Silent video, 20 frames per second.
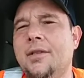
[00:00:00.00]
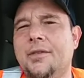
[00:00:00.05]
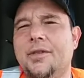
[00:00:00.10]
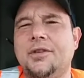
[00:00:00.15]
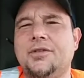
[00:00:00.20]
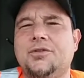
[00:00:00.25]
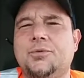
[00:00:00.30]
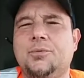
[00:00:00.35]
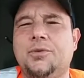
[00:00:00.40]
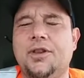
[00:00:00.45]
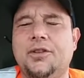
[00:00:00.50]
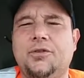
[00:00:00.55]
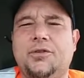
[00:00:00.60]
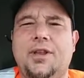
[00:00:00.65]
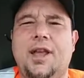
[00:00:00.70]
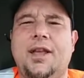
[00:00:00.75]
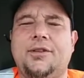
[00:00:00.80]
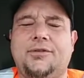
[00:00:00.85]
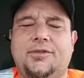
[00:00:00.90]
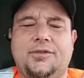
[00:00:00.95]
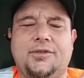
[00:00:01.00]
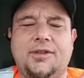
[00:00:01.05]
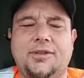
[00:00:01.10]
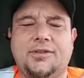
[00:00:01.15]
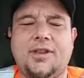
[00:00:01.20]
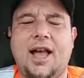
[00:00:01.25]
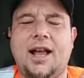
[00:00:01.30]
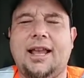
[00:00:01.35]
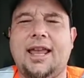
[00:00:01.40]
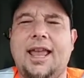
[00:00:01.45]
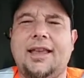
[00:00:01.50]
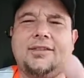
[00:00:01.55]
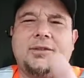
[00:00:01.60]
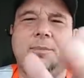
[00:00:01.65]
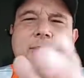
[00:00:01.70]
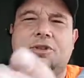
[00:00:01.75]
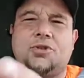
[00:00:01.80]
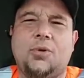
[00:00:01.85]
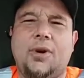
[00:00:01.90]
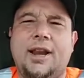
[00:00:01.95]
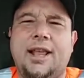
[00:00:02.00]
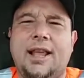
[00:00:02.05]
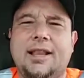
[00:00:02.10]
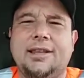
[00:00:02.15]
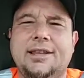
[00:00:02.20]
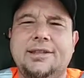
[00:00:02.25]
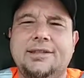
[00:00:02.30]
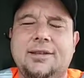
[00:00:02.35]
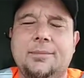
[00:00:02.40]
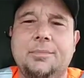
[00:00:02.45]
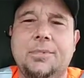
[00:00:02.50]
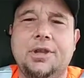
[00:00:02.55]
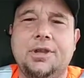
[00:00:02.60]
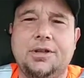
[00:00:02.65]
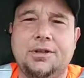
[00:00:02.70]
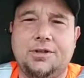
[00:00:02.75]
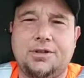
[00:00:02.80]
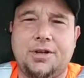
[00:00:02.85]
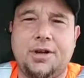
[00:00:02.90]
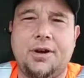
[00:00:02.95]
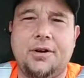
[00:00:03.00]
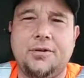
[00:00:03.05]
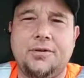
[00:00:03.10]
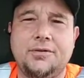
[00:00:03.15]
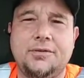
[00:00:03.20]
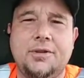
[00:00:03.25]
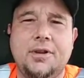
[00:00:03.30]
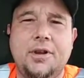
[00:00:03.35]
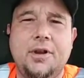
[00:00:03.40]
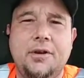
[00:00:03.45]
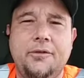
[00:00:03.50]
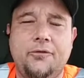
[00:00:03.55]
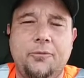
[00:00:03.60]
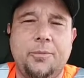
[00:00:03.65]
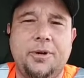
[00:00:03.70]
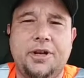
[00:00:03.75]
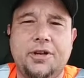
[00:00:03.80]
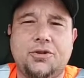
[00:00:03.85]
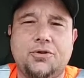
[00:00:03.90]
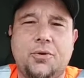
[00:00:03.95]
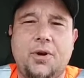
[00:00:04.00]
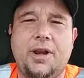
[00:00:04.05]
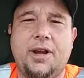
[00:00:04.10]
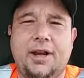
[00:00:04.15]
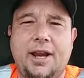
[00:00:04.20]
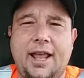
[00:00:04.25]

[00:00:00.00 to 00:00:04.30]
the stock has to be trading at least 1 million shares for me to trade it.